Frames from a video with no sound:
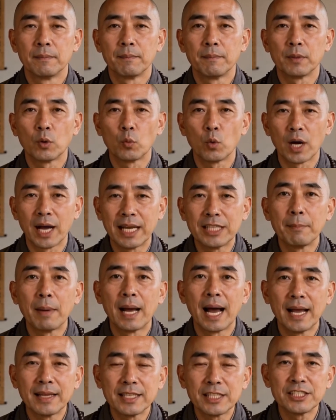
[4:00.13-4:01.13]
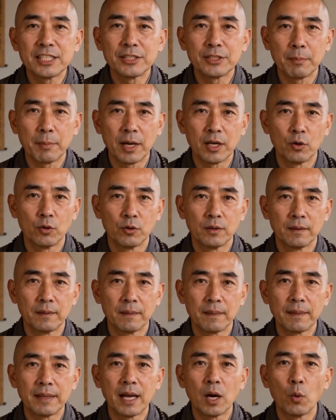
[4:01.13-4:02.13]
The wise path is in the middle.
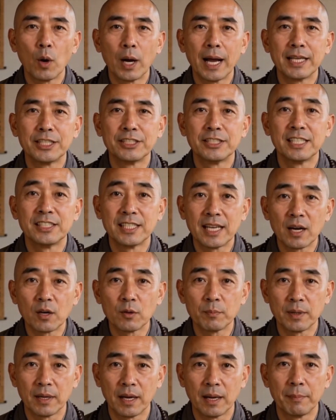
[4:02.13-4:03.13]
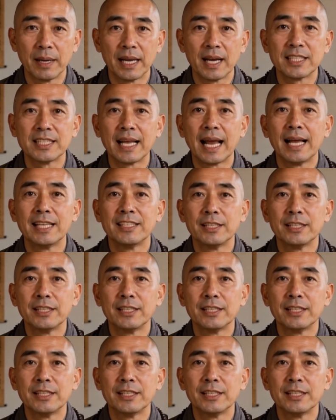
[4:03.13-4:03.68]
Now why does this help? Because as